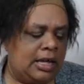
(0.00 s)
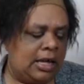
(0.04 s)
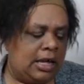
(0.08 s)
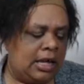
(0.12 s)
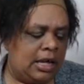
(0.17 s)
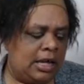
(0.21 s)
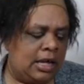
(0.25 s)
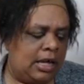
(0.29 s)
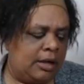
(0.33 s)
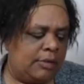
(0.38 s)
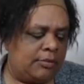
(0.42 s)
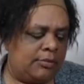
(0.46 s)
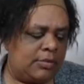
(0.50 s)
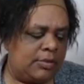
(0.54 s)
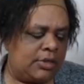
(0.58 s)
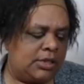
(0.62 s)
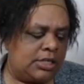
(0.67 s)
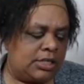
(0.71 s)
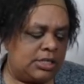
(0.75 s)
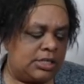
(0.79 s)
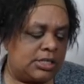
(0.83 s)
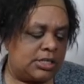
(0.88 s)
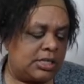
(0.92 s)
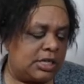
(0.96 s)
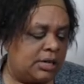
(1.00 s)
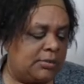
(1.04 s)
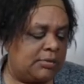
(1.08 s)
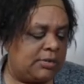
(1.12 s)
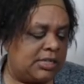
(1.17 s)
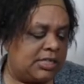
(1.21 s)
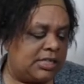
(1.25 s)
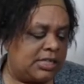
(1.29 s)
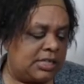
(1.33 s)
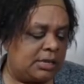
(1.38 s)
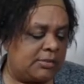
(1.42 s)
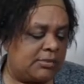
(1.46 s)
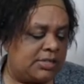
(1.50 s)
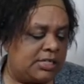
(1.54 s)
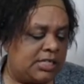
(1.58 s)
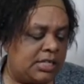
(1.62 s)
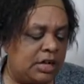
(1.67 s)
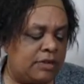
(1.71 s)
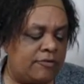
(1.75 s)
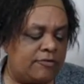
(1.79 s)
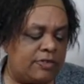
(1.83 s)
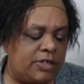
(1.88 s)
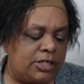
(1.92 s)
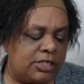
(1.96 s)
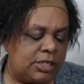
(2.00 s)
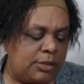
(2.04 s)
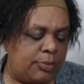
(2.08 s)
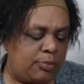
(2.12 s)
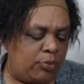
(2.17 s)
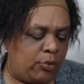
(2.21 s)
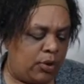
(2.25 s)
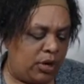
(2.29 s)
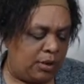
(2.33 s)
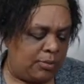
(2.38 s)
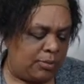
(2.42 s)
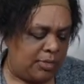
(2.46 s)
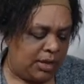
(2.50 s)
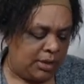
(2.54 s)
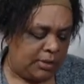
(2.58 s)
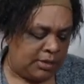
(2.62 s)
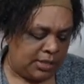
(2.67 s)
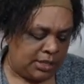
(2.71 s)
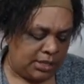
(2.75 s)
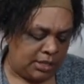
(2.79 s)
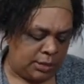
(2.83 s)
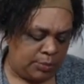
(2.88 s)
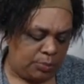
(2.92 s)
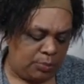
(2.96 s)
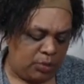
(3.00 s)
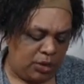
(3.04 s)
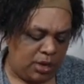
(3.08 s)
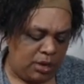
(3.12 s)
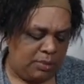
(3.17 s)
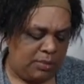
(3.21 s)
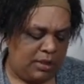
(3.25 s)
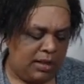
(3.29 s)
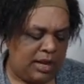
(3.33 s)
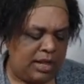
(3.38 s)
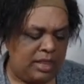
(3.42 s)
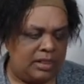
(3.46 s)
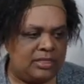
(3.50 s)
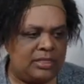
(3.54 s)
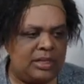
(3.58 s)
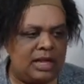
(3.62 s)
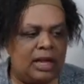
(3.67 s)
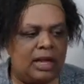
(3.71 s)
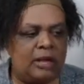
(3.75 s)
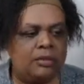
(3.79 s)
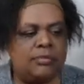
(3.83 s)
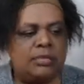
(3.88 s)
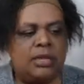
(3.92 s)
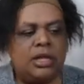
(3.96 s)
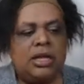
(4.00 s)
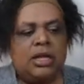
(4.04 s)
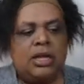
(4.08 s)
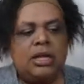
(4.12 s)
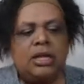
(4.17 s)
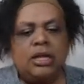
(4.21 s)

Um, this is going to be some self-disappointment, disappointment in them.